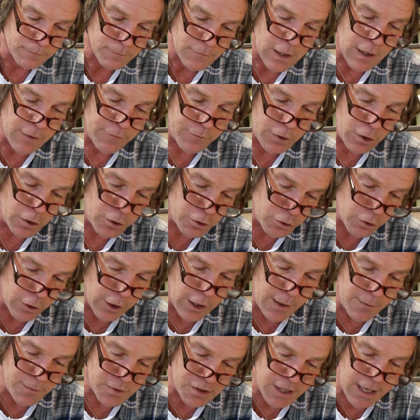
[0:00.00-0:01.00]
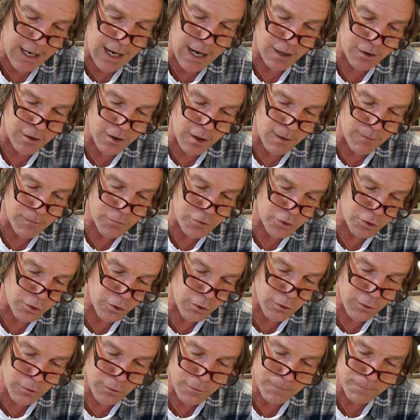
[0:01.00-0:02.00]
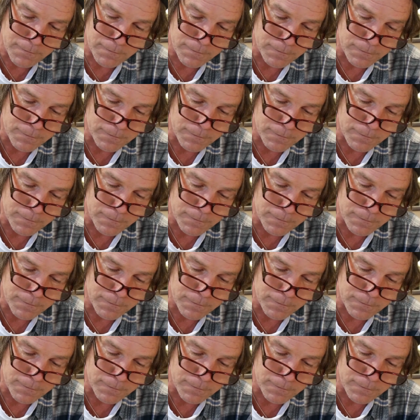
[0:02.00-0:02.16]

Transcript: if their dreams can't come true,